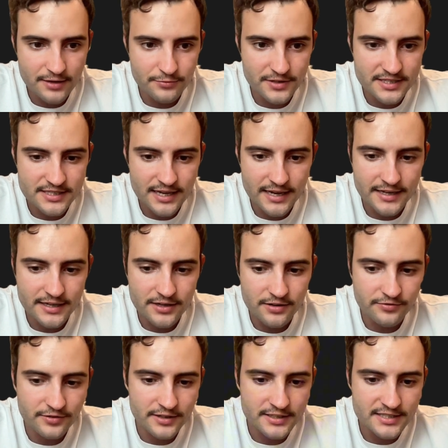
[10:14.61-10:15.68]
and we say
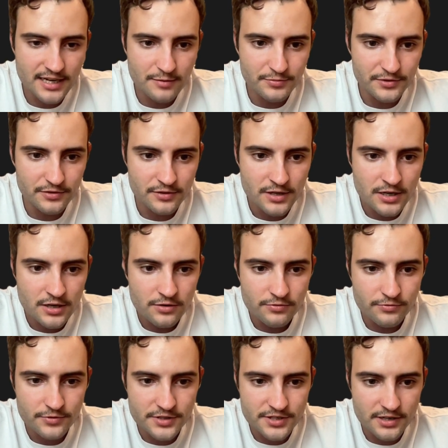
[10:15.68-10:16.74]
here, for example,
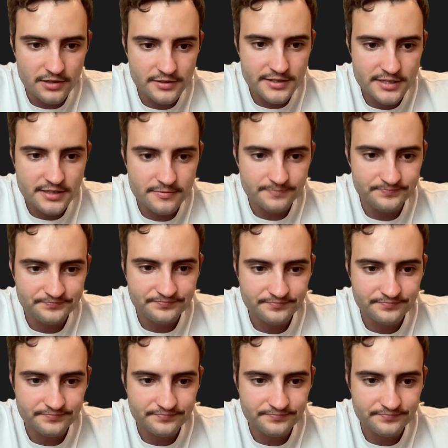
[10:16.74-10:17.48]
results